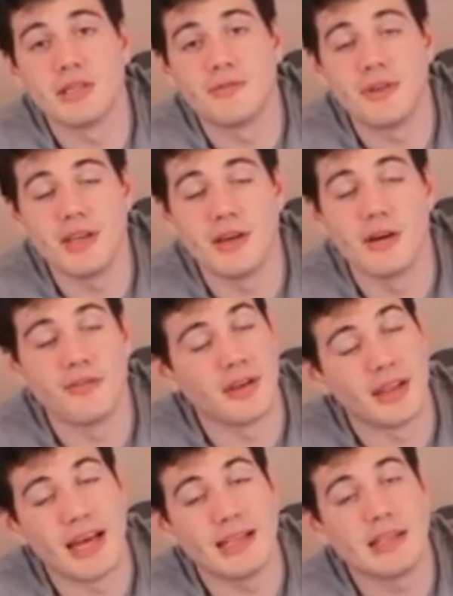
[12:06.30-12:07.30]
this video. If you
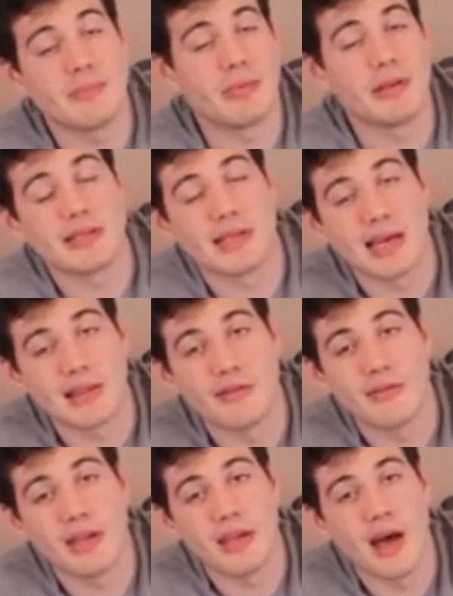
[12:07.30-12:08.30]
liked it, please like the
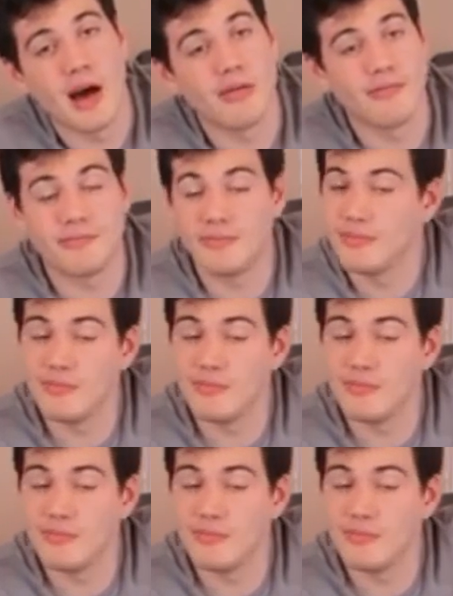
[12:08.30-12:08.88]
video.